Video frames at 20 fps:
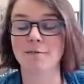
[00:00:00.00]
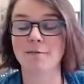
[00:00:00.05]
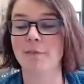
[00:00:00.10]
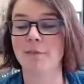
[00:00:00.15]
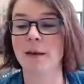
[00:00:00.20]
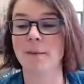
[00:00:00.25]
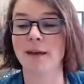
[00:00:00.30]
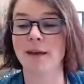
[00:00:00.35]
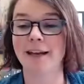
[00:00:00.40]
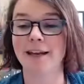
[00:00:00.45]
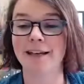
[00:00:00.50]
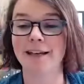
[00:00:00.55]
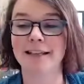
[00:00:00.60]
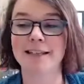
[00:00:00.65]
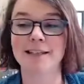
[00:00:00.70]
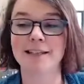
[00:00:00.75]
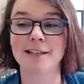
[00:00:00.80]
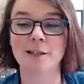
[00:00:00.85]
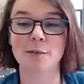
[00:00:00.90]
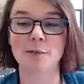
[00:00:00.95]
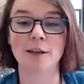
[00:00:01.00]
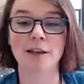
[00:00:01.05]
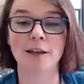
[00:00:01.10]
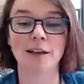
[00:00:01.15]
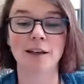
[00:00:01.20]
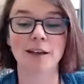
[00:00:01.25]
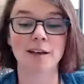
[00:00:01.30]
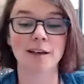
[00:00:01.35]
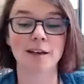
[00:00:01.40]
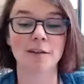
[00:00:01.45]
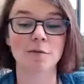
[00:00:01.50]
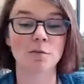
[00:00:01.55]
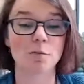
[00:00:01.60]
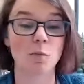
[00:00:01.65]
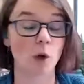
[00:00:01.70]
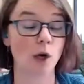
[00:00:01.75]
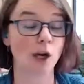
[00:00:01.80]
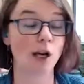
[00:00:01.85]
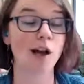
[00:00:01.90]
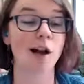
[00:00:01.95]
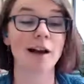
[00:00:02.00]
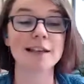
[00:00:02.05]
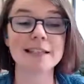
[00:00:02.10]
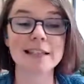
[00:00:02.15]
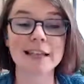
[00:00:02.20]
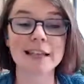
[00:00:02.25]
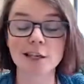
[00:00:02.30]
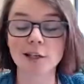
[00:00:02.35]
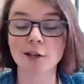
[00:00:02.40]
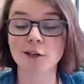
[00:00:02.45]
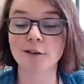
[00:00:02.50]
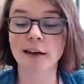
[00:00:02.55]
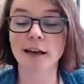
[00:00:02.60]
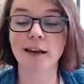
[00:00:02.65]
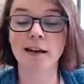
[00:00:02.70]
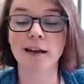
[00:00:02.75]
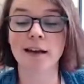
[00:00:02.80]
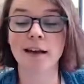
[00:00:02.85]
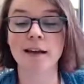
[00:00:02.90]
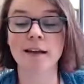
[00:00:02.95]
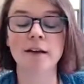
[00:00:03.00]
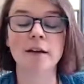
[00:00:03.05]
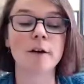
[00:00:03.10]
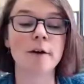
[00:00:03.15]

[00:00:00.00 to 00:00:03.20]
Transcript: Maybe it needs to be more content created.